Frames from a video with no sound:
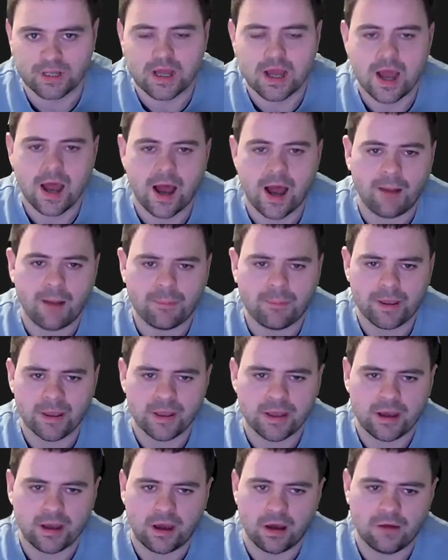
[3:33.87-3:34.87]
Up
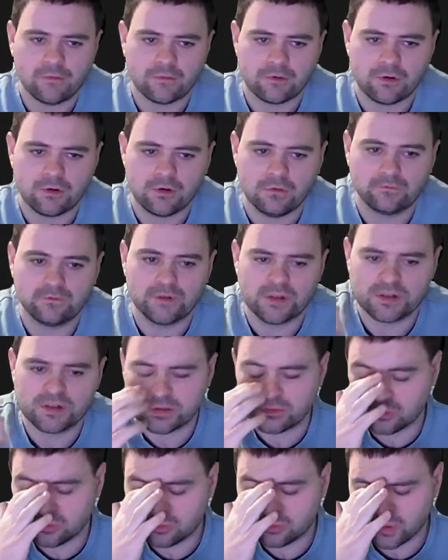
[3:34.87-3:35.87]
here I've got
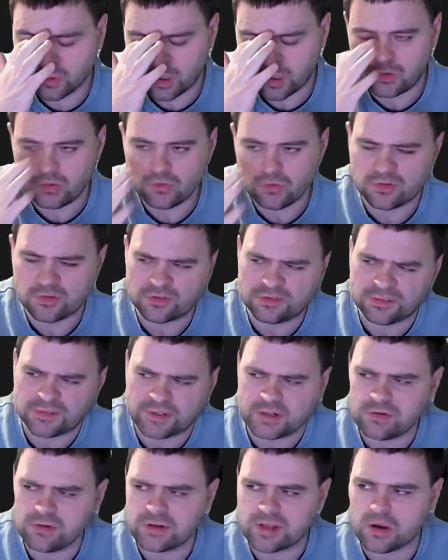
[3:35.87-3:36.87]
Visual Code
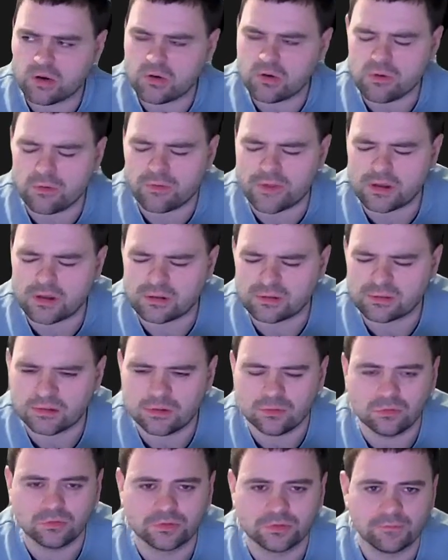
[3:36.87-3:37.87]
Studio, I think it's
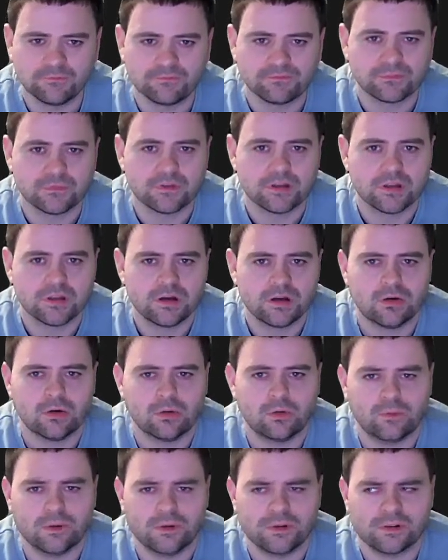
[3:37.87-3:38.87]
called, or
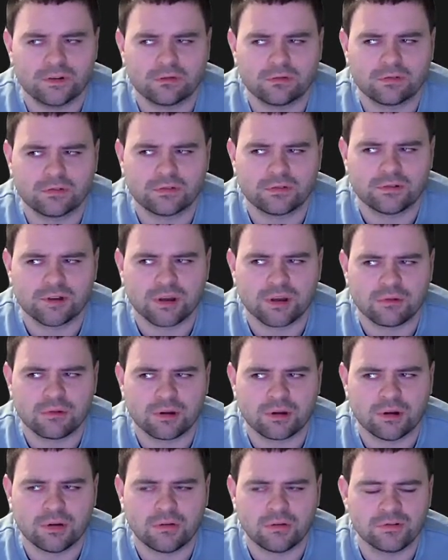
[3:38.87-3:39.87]
Visual Studio
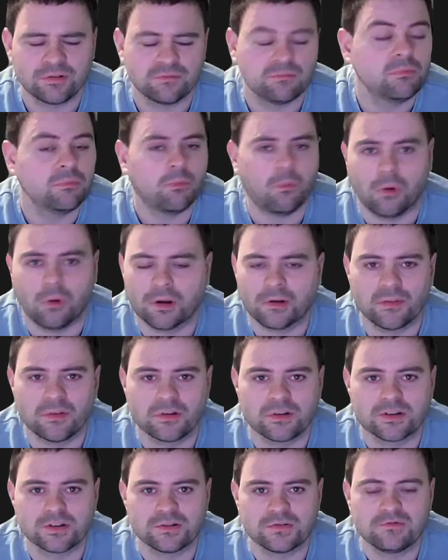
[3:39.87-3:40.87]
Code, one of the
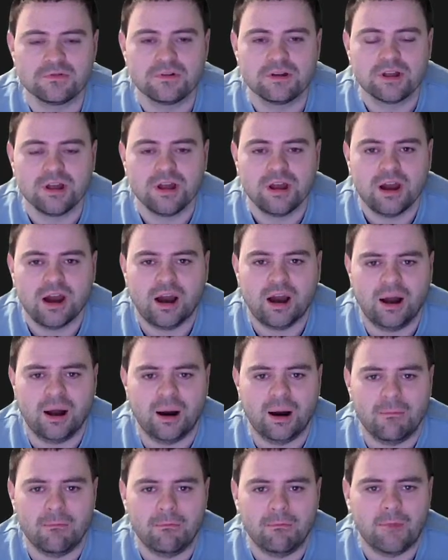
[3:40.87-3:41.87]
two.
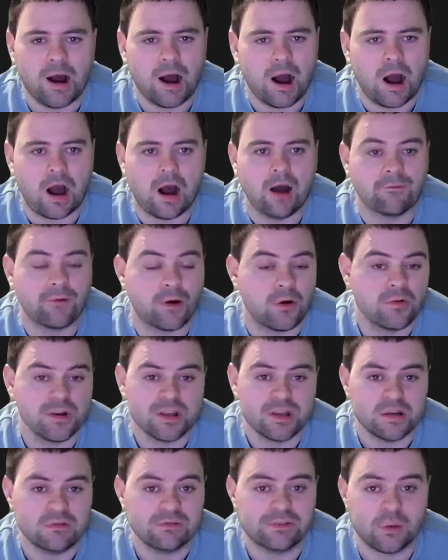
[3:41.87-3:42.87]
I've only
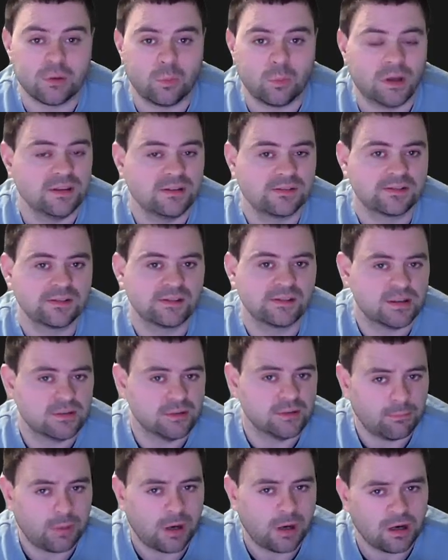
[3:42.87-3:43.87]
used it once in the
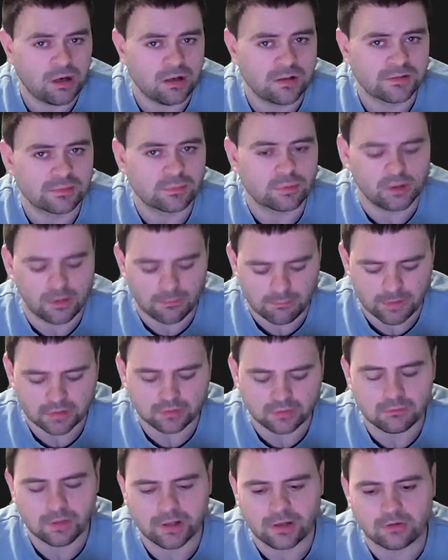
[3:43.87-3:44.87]
past where I
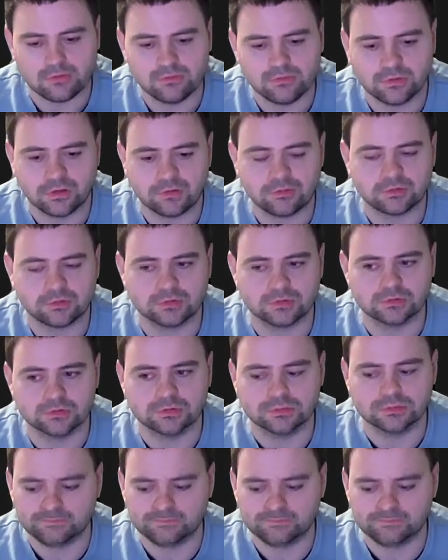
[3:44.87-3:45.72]
built my own local